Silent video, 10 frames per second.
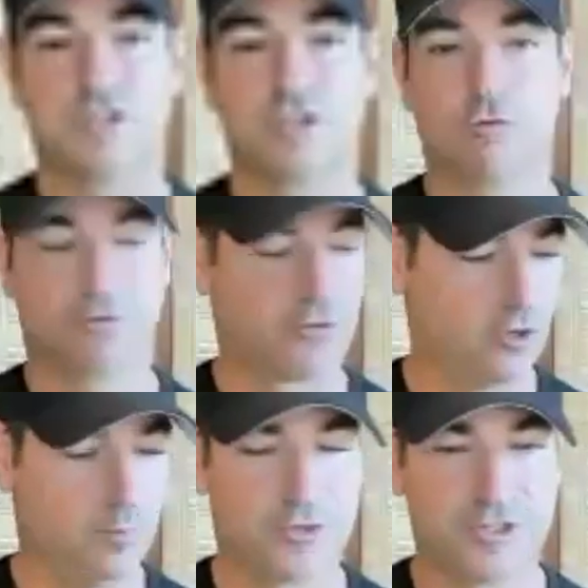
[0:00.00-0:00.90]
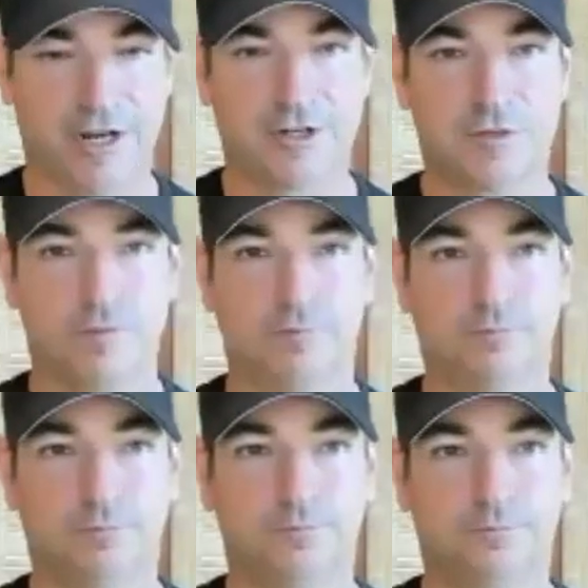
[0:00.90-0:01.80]
Chris, would you say that referral fee
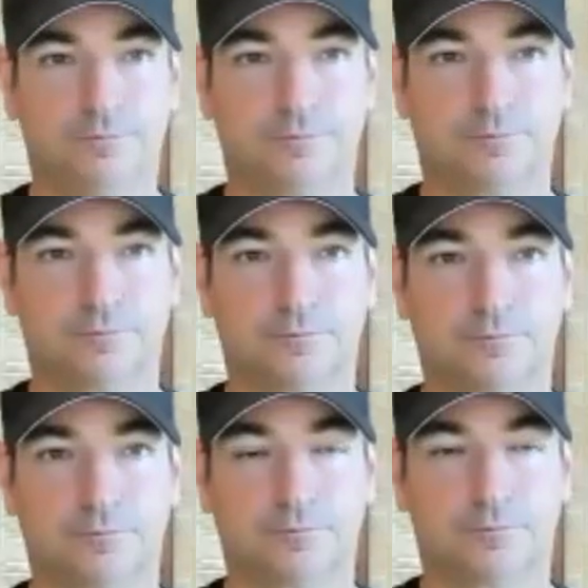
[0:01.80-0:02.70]
again? It cut out a little bit on